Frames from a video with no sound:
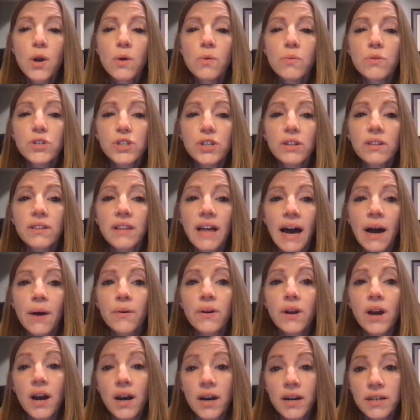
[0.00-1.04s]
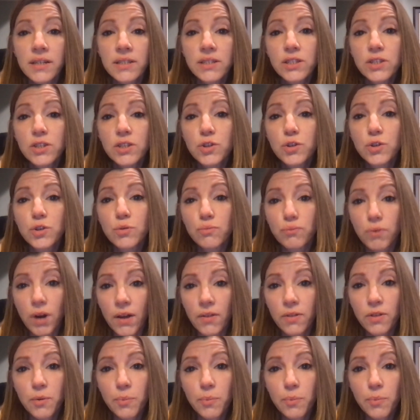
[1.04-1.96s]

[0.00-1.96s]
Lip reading: which allowed us to run